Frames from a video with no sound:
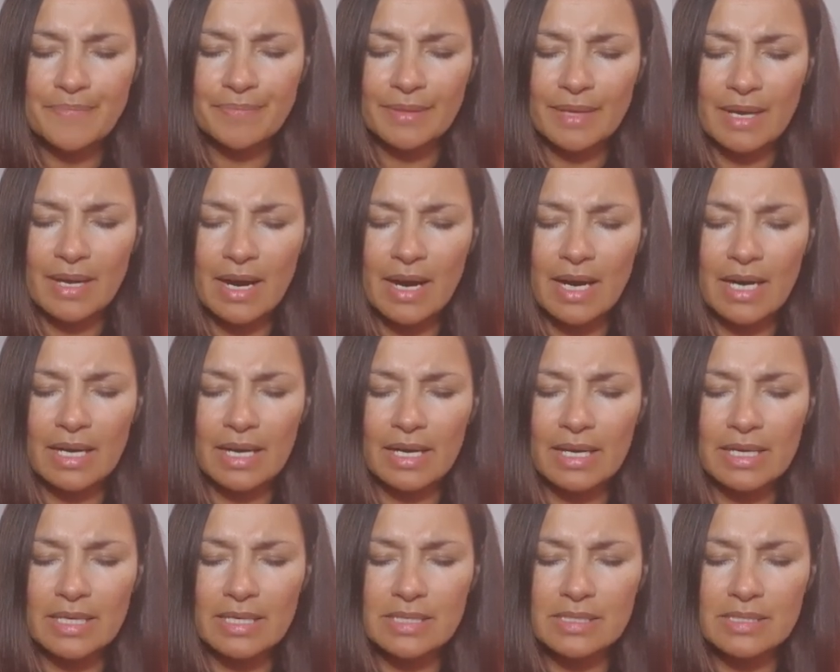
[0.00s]
our
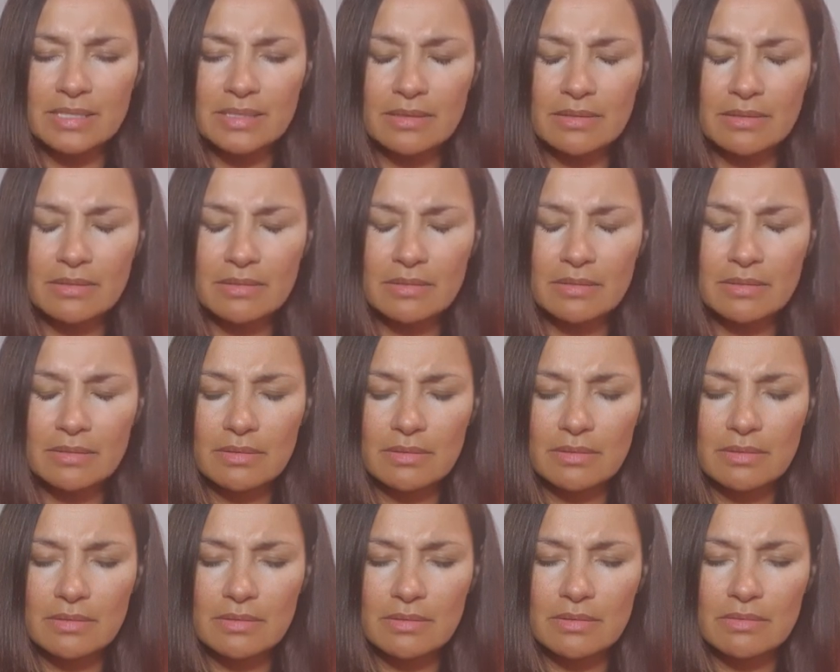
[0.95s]
light
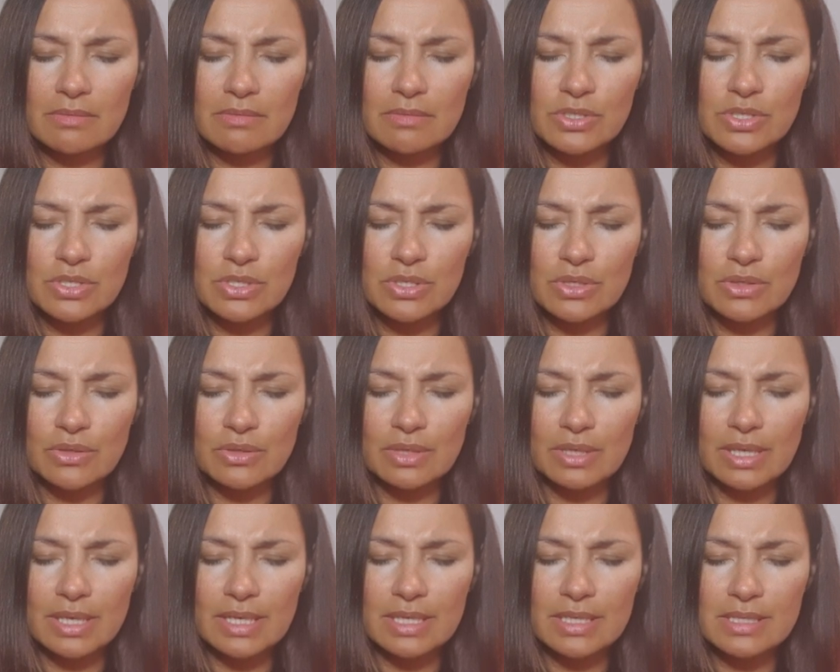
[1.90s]
to your
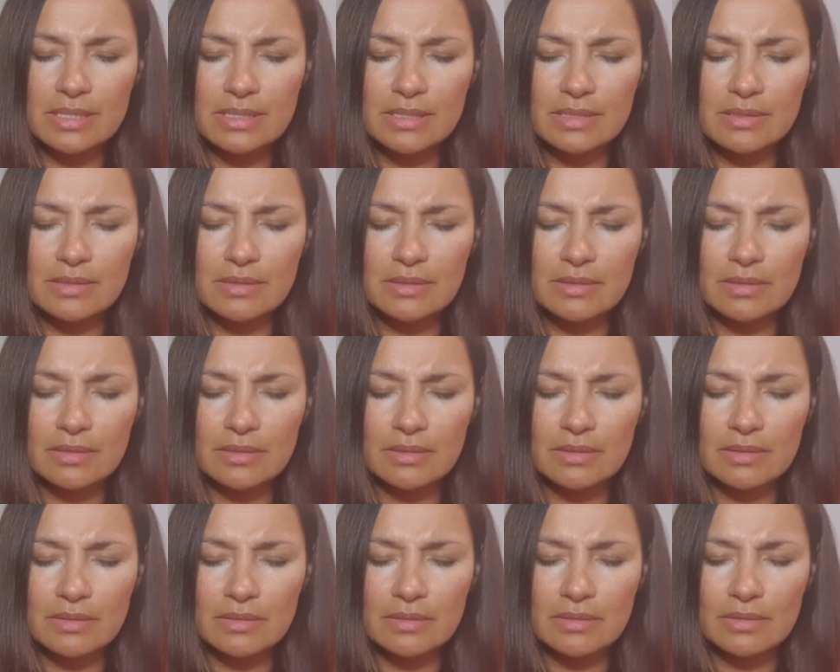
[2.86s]
light.
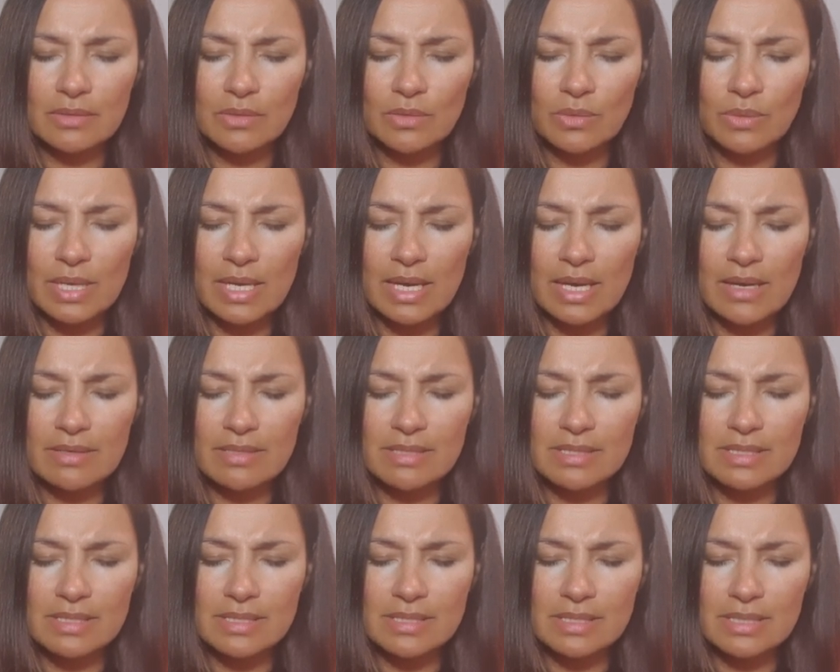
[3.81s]
We are
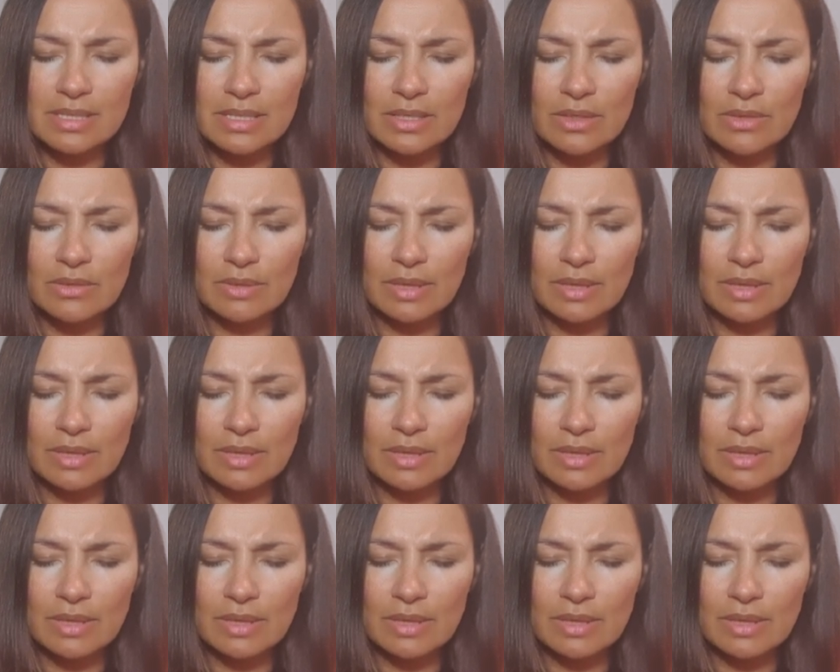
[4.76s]
assisting you